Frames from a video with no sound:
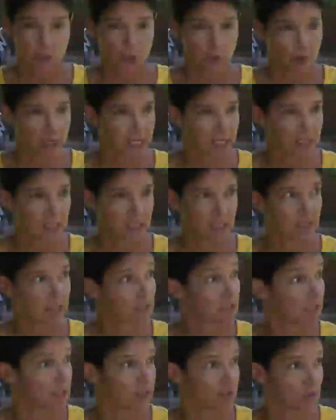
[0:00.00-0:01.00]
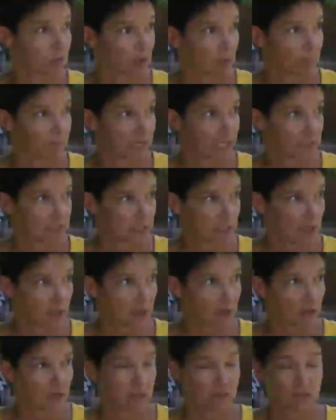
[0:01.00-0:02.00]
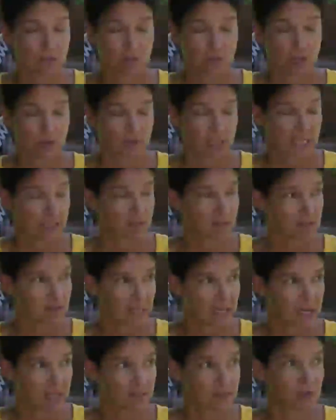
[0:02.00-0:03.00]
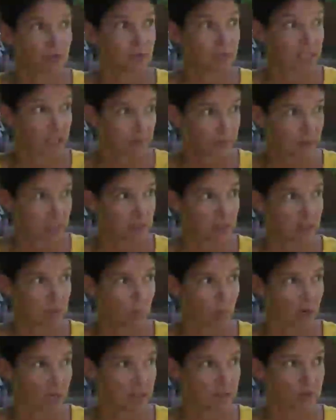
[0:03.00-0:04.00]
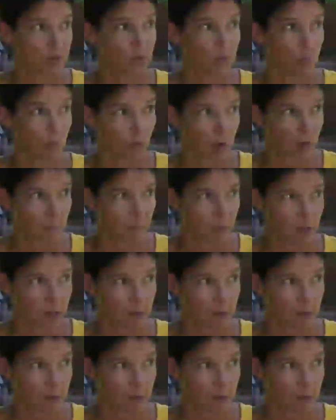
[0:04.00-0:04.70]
training in your own backyard or you're at class, you definitely want to warm